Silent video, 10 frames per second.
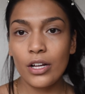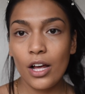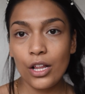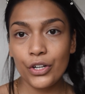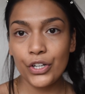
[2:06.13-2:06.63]

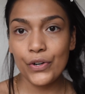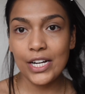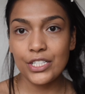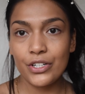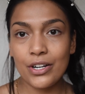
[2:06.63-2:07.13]
color
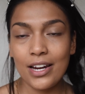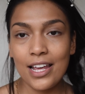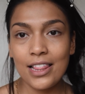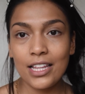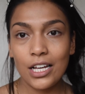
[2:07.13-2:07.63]
corrector
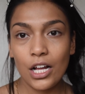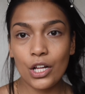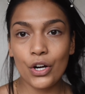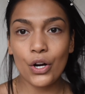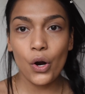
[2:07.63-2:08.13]
in the
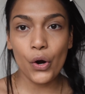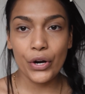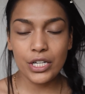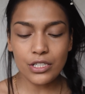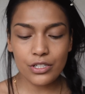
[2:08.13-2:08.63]
color
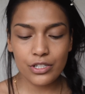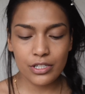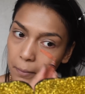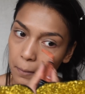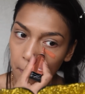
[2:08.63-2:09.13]
orange.